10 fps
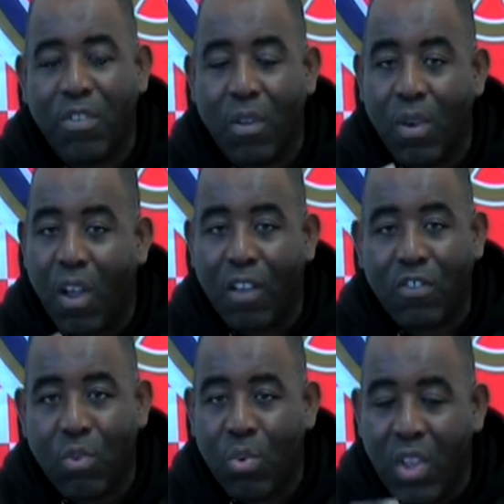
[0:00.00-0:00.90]
So,
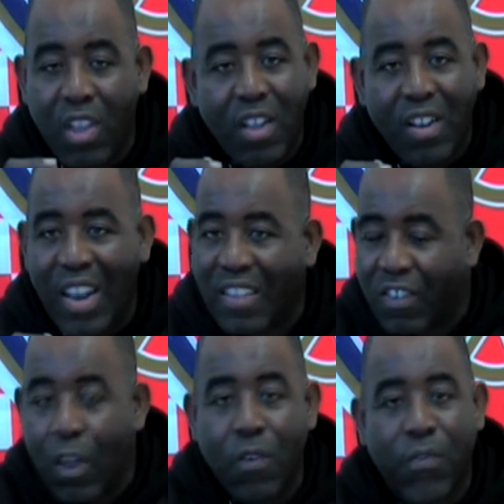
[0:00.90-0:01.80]
Arsenal, let's
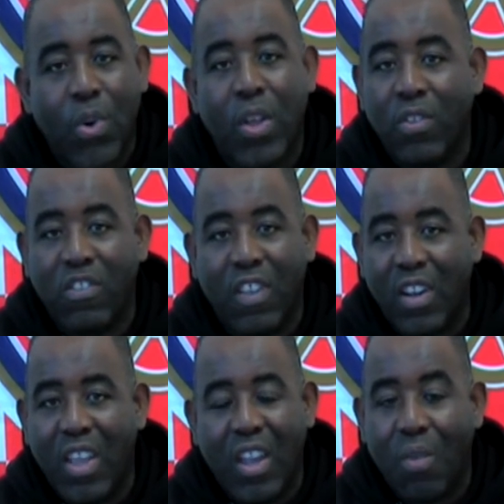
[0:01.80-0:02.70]
go for it on
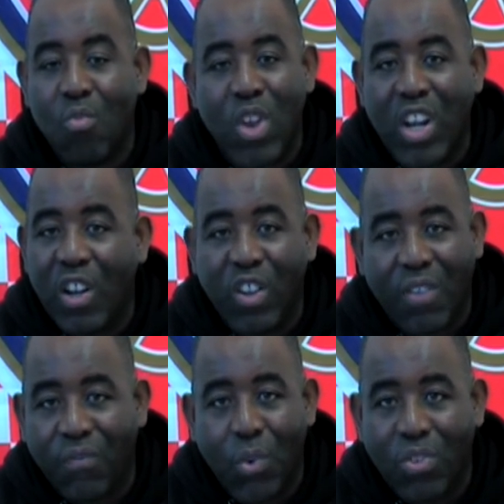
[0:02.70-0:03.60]
Sunday. And I'm really
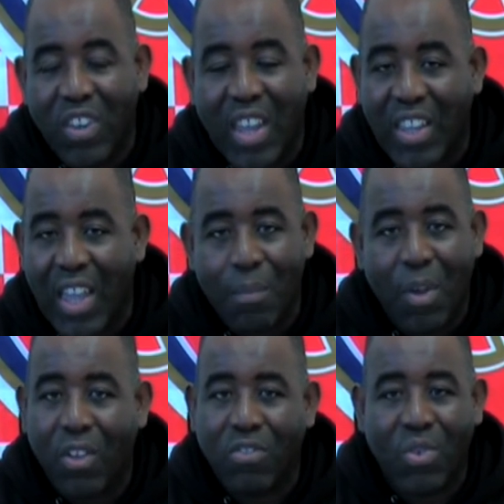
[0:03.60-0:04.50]
looking forward to that game.
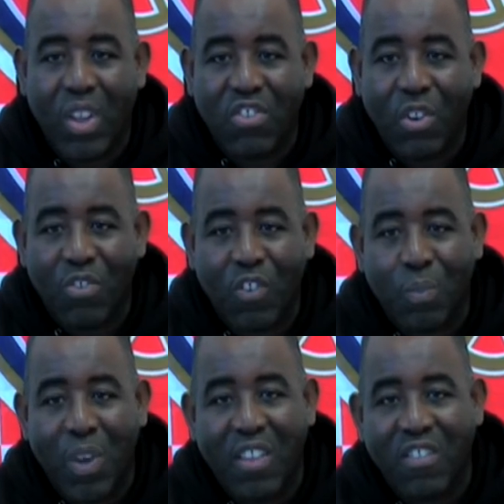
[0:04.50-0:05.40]
Arsenal at Chelsea's
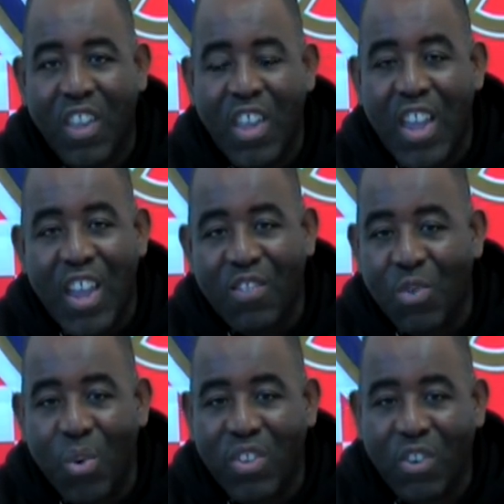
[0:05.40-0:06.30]
place is
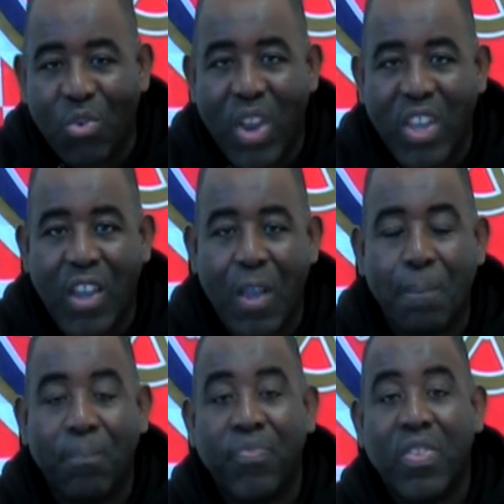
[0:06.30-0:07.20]
always a great game.